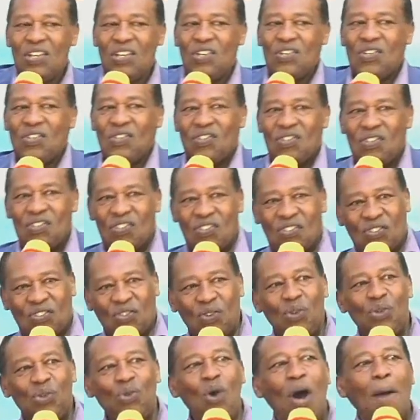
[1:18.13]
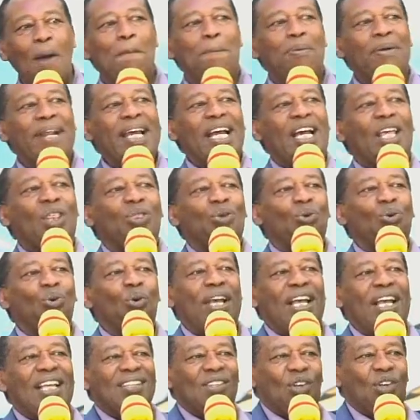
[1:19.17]
So your breakthrough
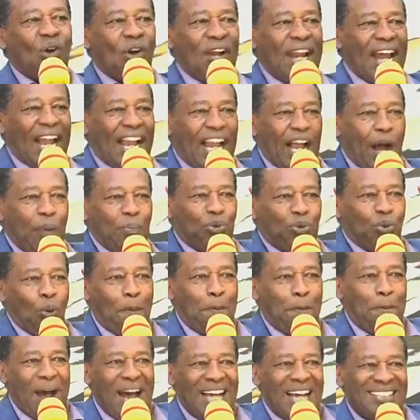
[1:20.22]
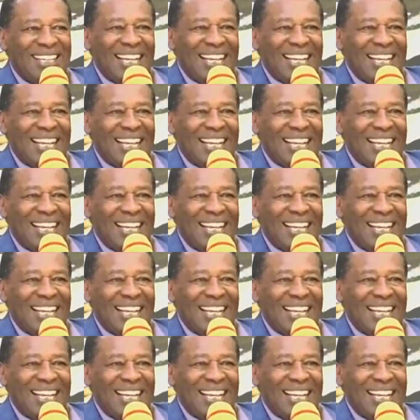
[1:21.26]
is going to come to pass